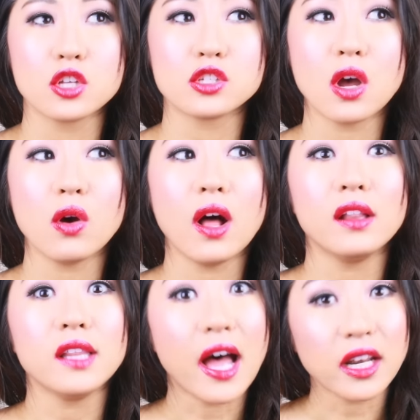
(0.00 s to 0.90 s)
So a
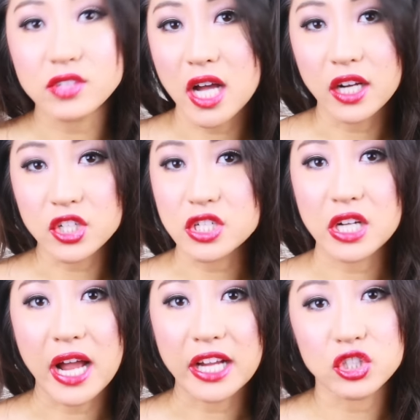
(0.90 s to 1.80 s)
lot of doctors
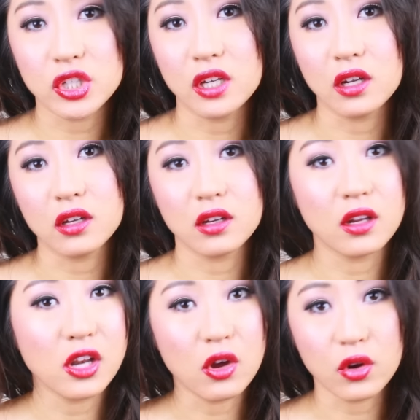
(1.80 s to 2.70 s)
are actually,
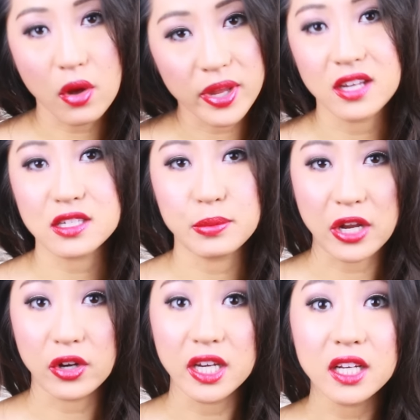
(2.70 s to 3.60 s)
you know, going into
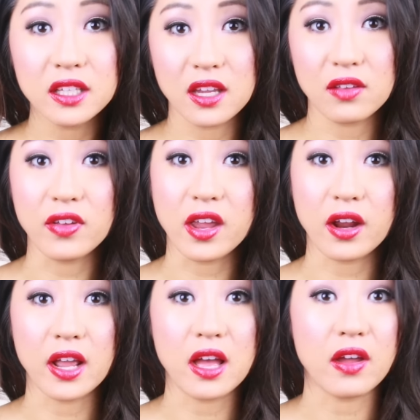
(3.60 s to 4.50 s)
microneedling and
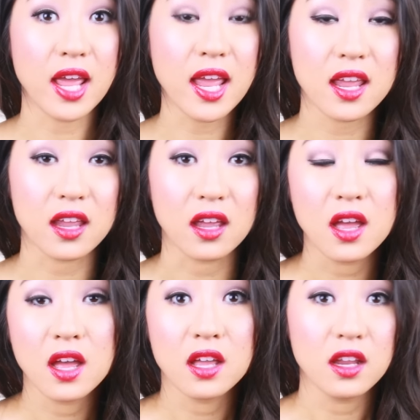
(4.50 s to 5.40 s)
figuring out, hey,
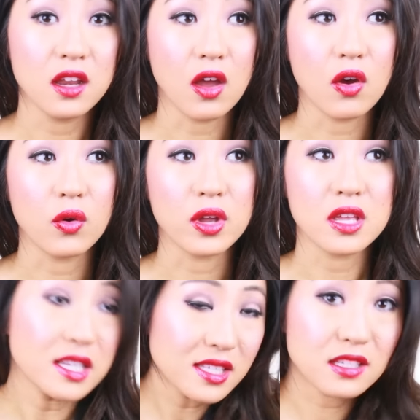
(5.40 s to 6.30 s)
you know,
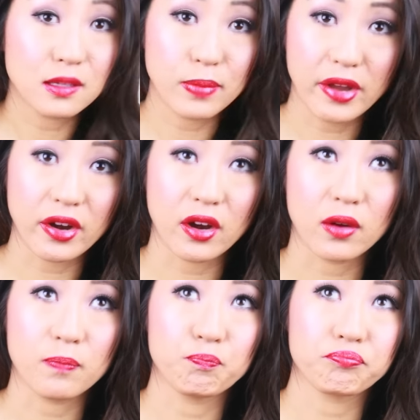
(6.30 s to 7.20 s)
is this a
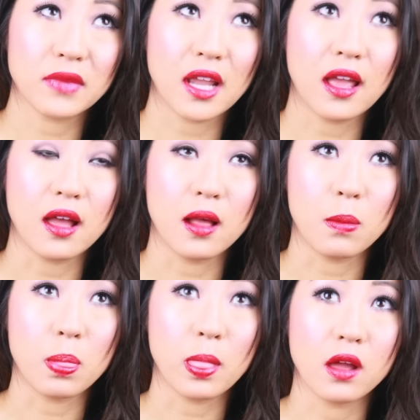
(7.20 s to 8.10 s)
better
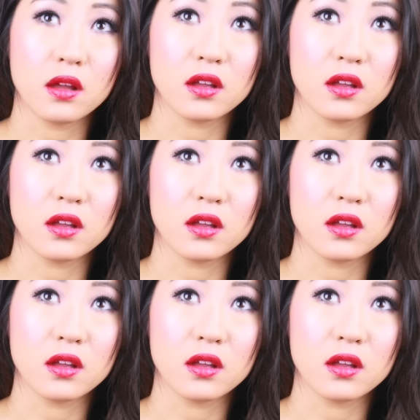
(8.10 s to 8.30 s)
um,